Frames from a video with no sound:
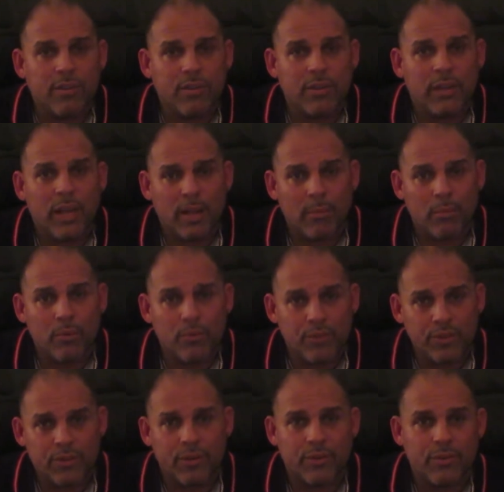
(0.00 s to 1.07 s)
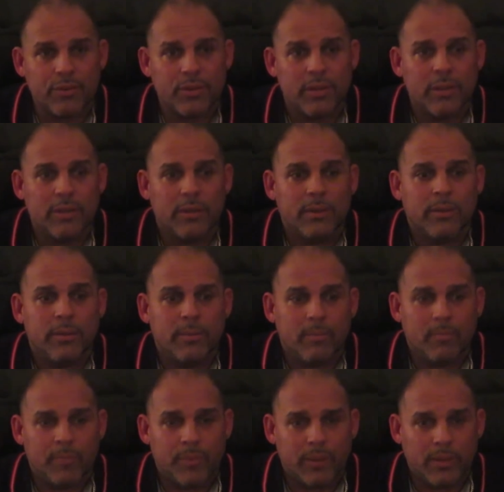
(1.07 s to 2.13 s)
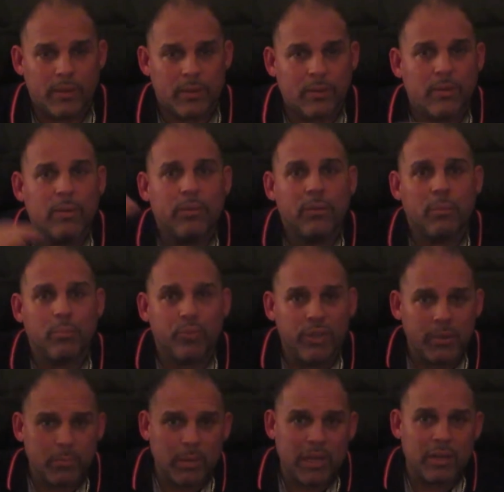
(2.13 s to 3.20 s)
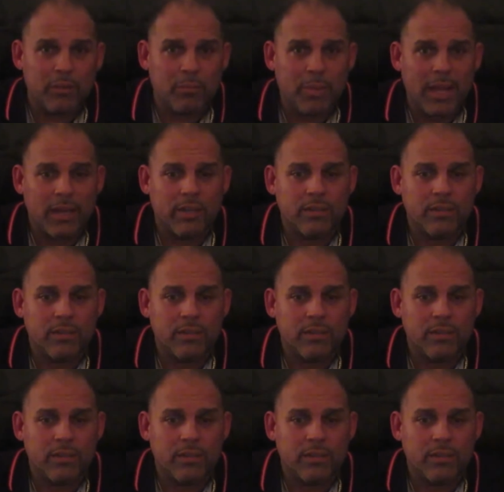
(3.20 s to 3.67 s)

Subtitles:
good handball return to bring players back,